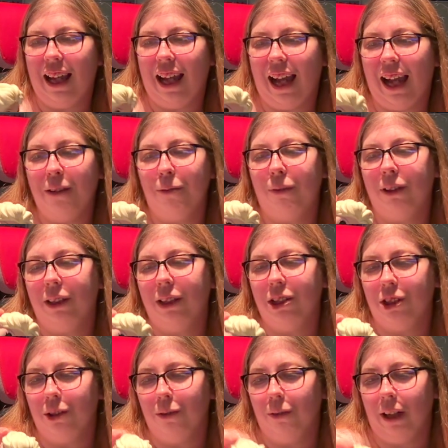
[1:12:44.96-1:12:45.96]
I really
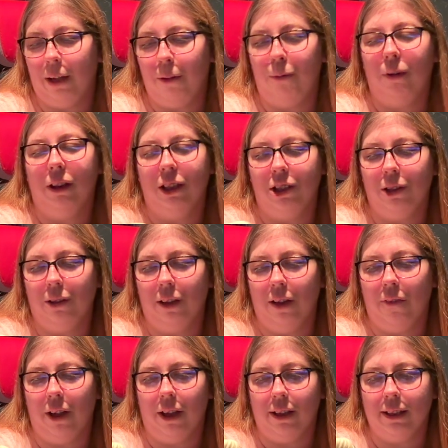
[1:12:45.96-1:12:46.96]
do
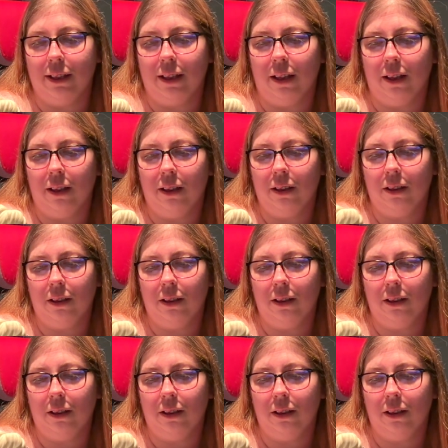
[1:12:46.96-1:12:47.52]
love Elsa.